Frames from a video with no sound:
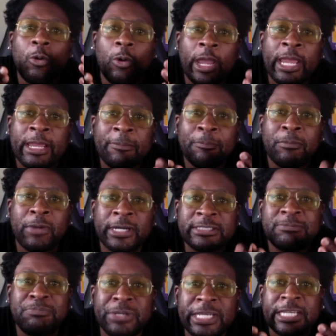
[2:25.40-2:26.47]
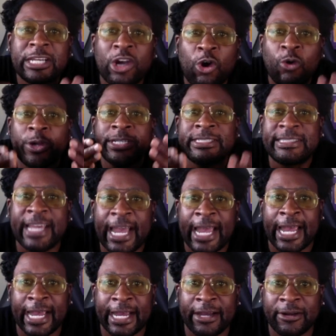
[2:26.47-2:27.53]
it must be going
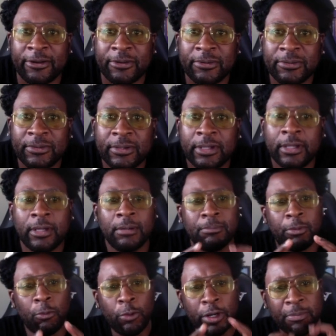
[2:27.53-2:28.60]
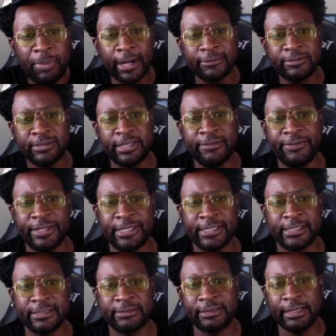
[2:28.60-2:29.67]
down. But what about
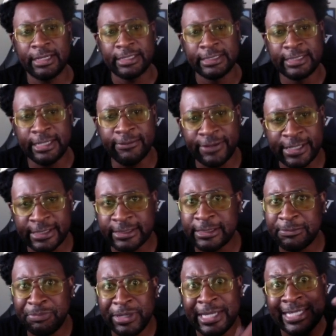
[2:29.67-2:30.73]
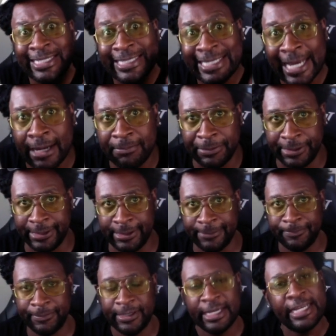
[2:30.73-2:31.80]
dividends? Dividends is being debited.
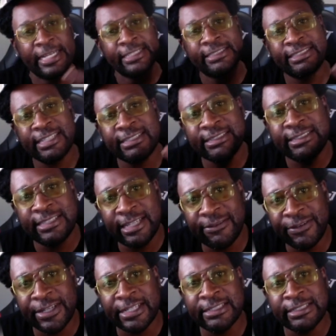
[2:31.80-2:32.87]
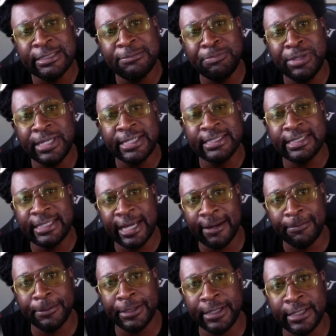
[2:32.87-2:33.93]
Since dividends is being
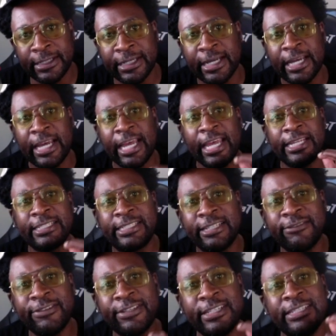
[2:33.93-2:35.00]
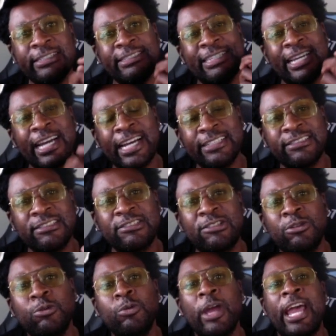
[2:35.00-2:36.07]
debited and dividends
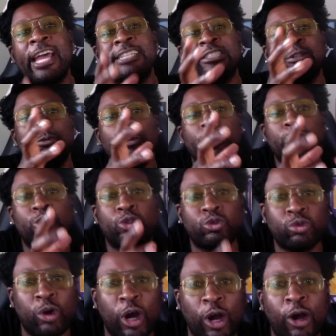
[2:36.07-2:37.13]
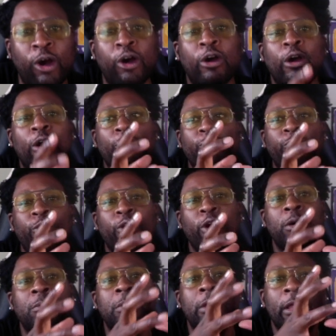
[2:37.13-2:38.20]
constitute as a withdrawal from